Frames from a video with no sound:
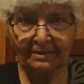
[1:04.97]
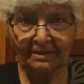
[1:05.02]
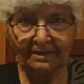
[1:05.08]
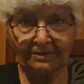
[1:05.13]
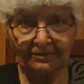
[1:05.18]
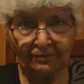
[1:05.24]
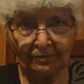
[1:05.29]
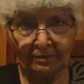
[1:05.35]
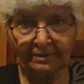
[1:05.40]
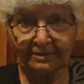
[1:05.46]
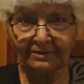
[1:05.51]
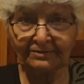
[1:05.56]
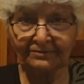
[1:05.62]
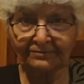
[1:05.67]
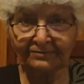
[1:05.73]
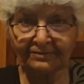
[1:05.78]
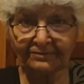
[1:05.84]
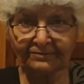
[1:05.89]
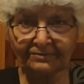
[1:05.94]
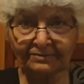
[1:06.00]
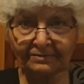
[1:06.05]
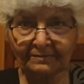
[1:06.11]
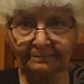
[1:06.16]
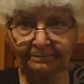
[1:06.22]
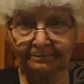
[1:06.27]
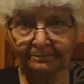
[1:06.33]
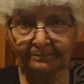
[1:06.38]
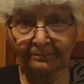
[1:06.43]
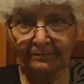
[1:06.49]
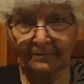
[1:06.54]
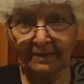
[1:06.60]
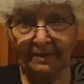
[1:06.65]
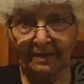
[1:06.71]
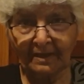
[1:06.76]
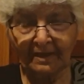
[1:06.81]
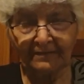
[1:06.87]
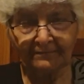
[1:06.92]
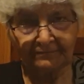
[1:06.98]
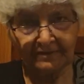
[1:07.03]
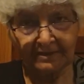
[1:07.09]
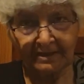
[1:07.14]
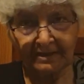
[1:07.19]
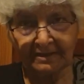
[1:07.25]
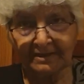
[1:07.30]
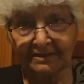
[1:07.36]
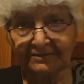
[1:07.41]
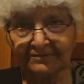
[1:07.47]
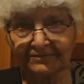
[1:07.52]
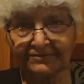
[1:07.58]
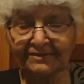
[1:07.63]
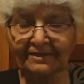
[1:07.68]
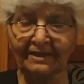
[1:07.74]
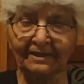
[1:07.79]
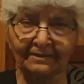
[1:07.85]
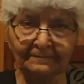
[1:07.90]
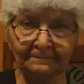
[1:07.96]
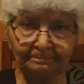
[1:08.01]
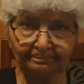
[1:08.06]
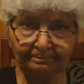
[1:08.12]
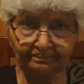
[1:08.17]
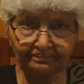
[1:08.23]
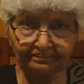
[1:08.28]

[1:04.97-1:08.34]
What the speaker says: in your interests, and we can understand